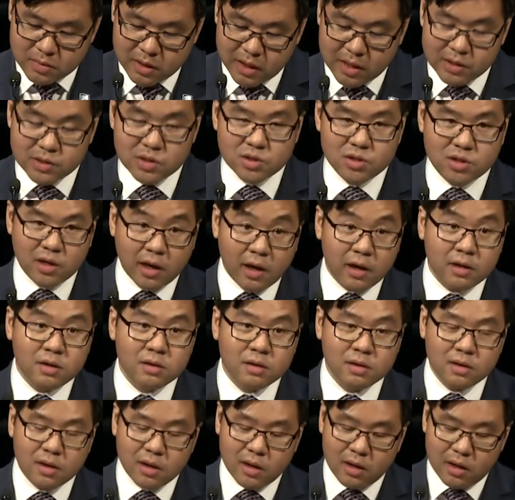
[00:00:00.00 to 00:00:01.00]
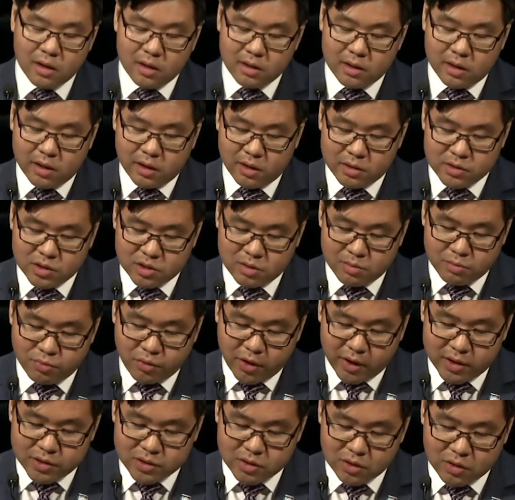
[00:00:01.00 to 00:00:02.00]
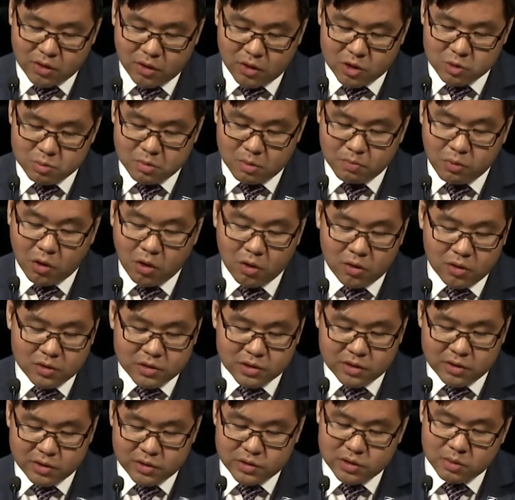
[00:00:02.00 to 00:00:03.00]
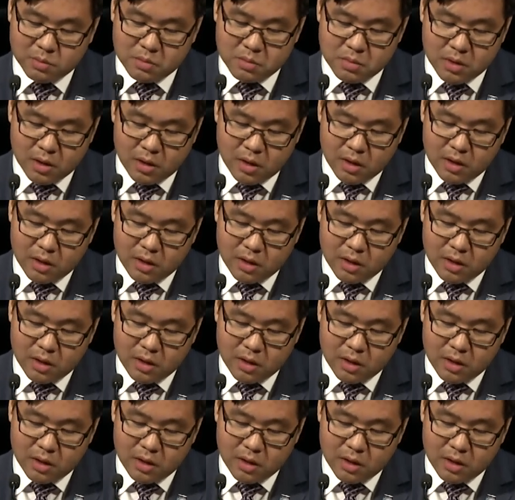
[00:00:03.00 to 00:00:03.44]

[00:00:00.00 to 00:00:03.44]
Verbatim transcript: Instead, let us embrace a cosmopolitanism